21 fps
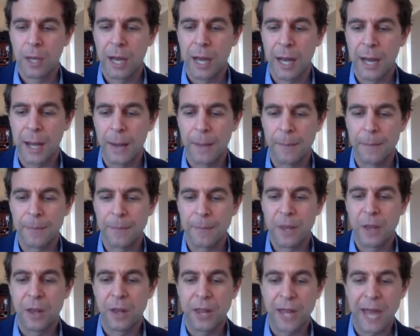Um,
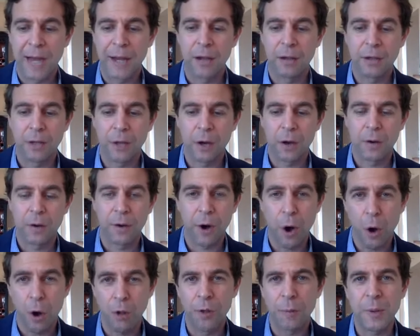that
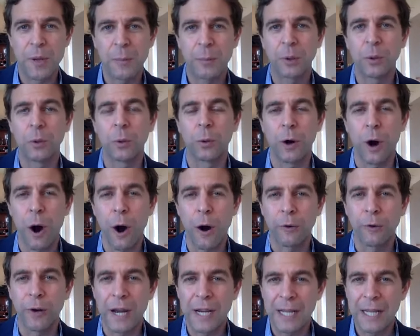all the people who are
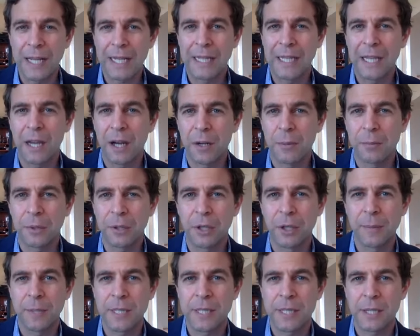already in the
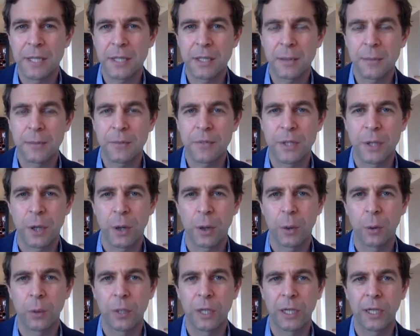unemployment system,
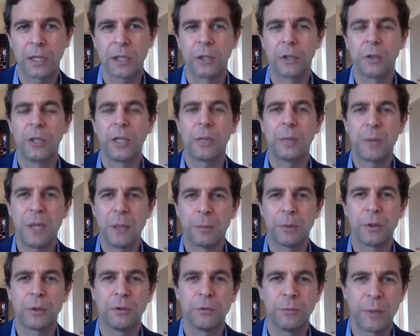so including
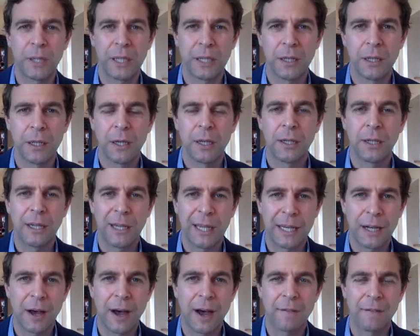people who've been
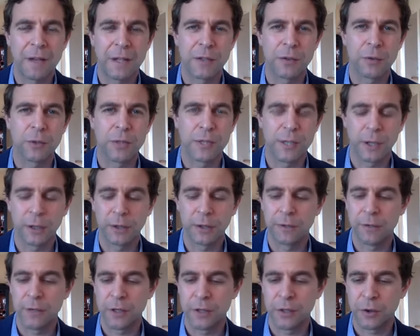laid off as a result
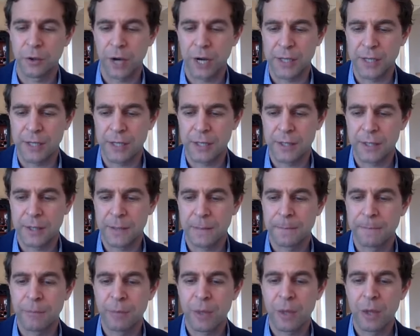of this crisis,
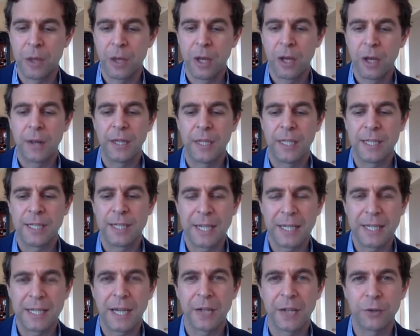the
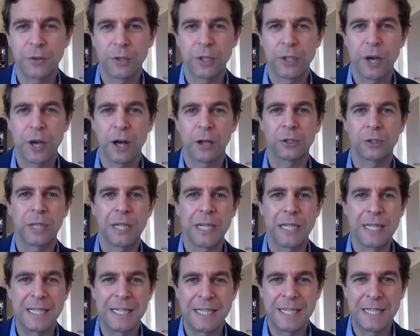$600
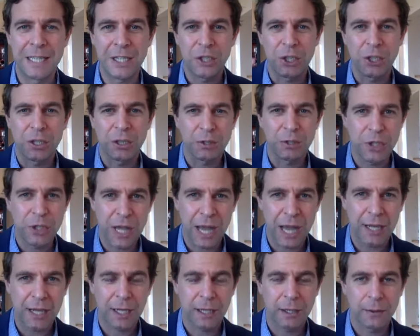additional
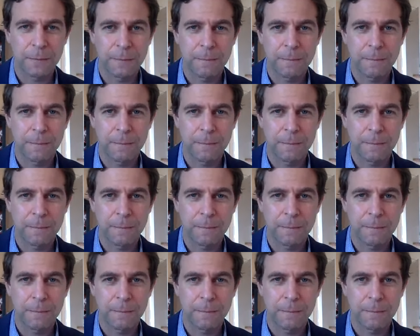check